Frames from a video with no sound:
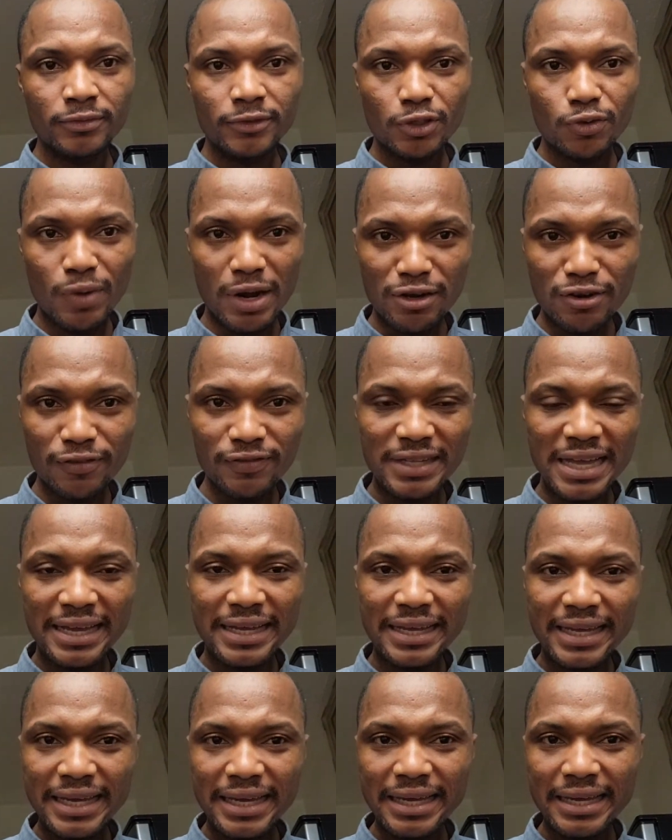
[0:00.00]
One of the
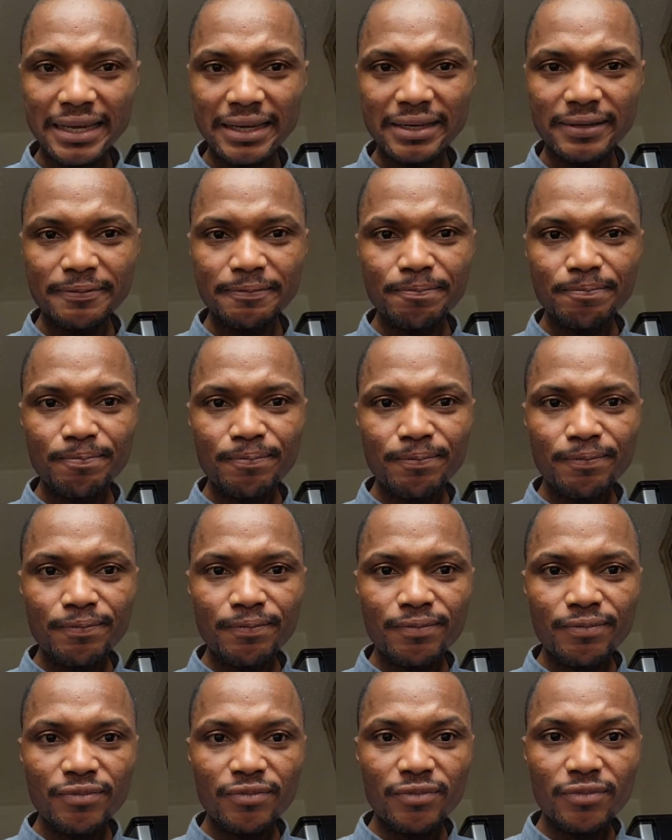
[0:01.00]
key
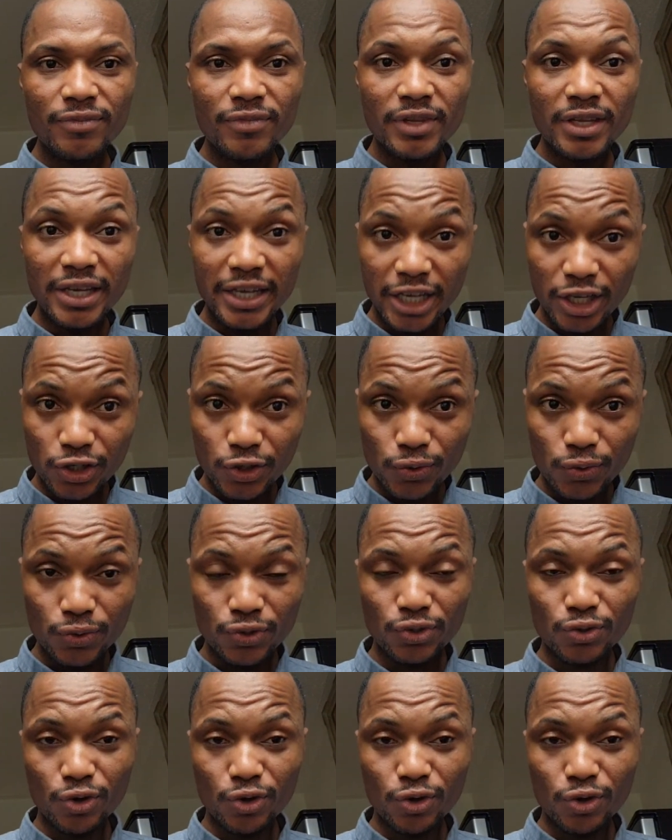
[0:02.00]
issues,